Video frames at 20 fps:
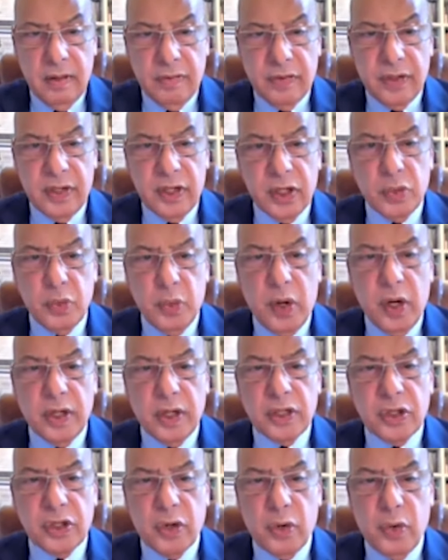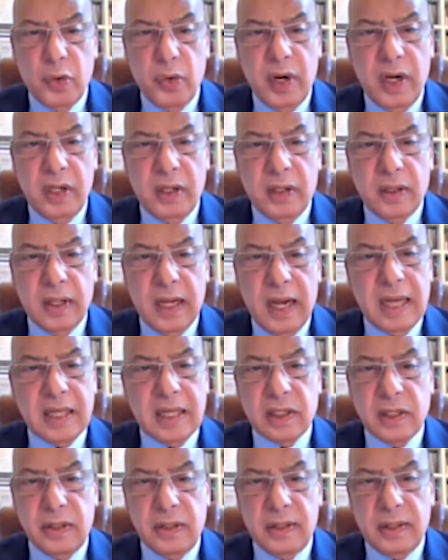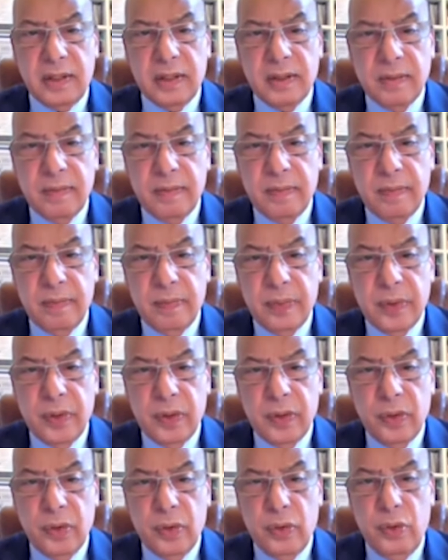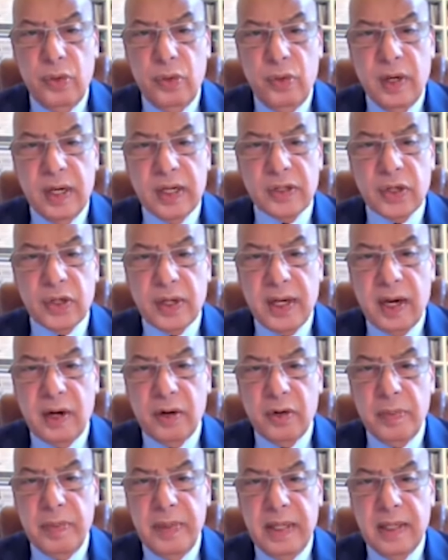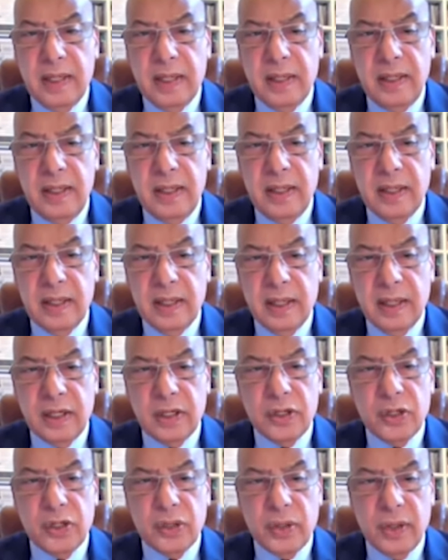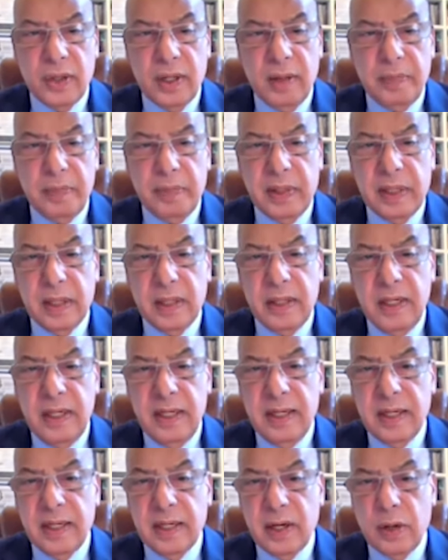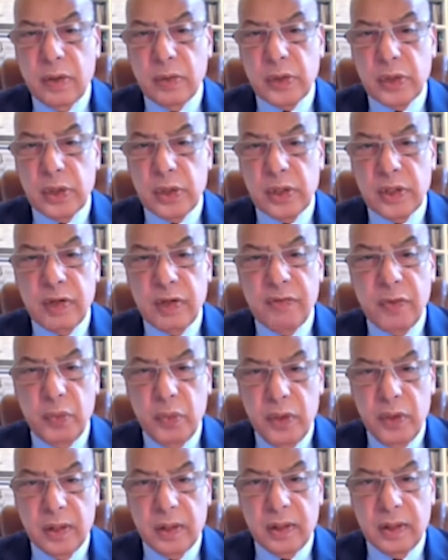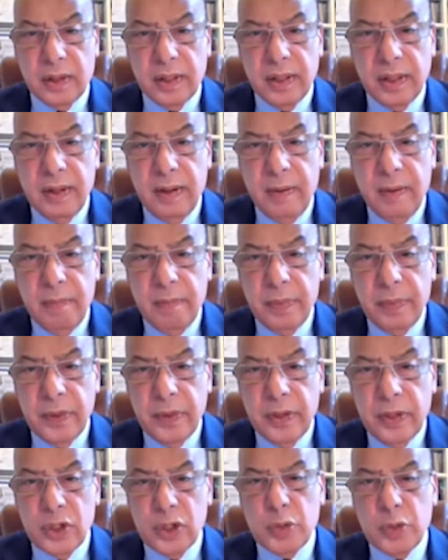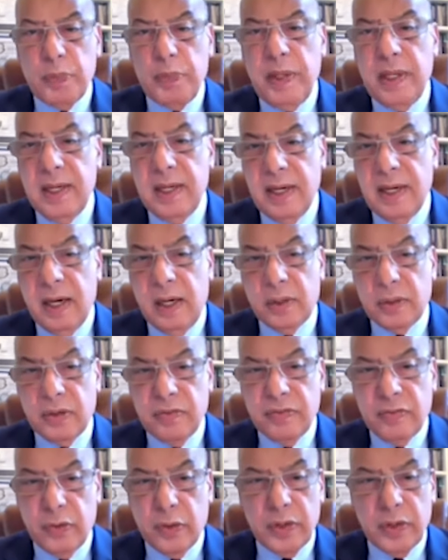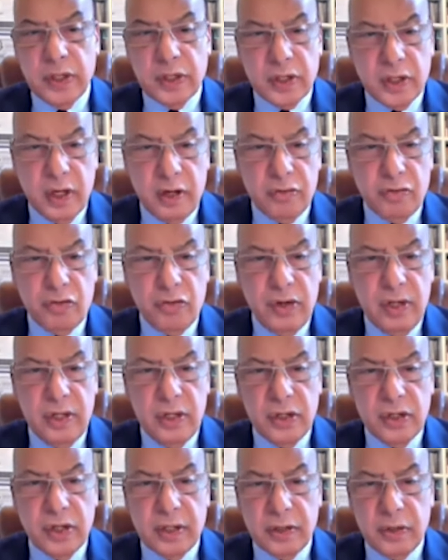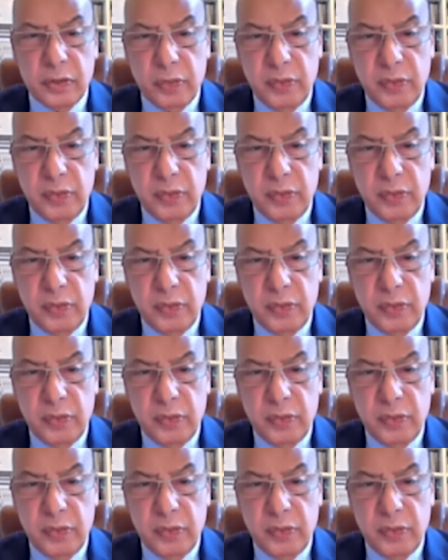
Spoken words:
For this once great athlete, who as a Caribbean leader had stood up in leading councils of the world, speaking out for his country's and the